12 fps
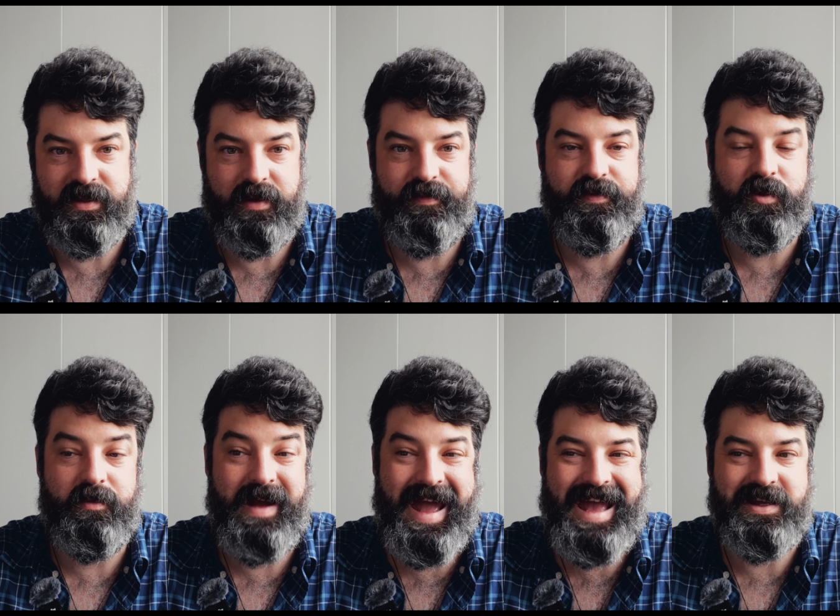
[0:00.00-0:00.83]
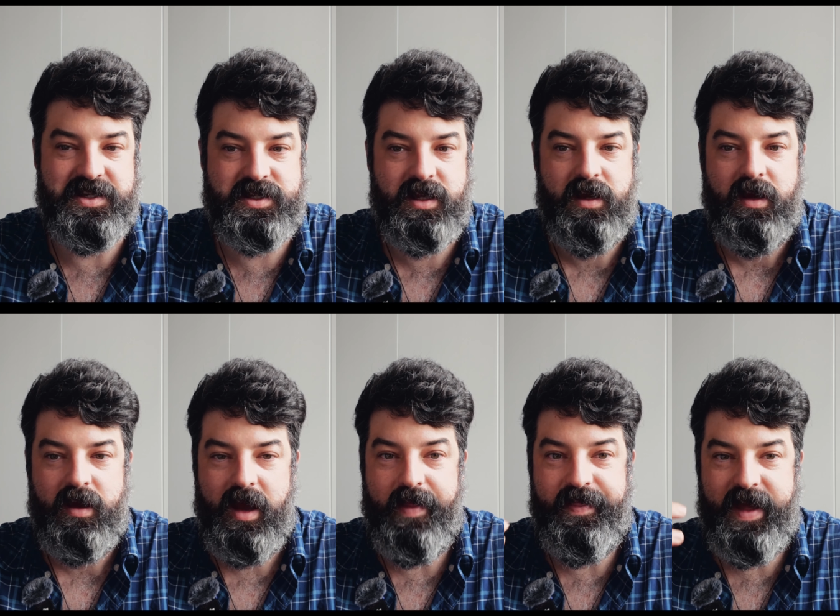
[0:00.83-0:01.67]
that film has.
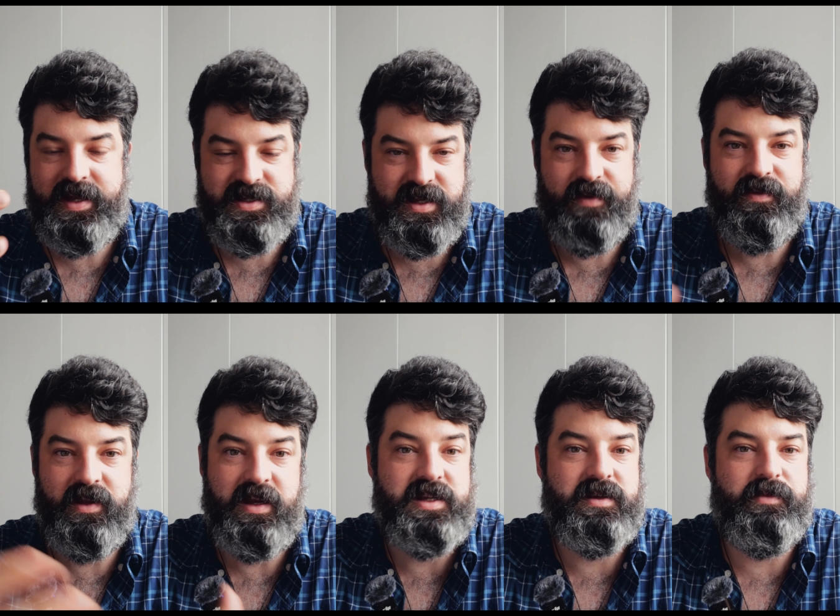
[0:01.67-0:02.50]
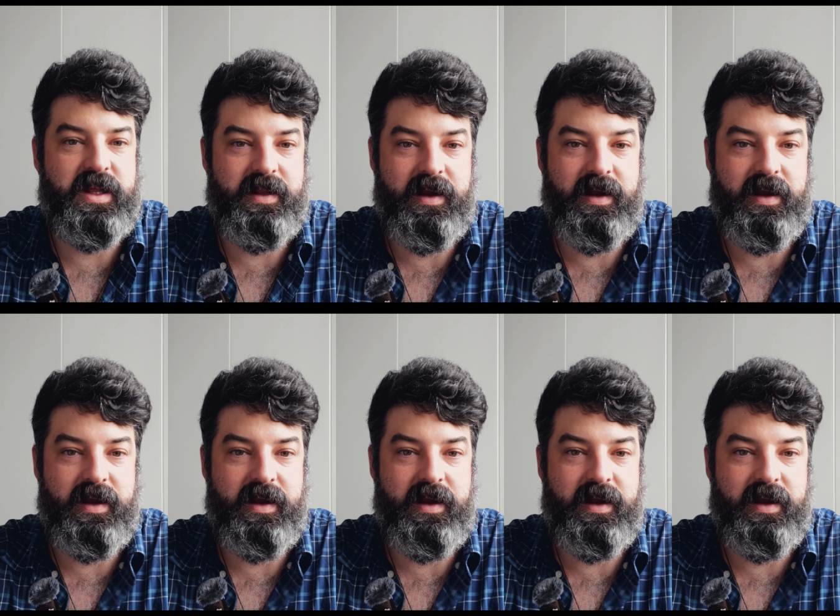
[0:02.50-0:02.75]
And that's definitely something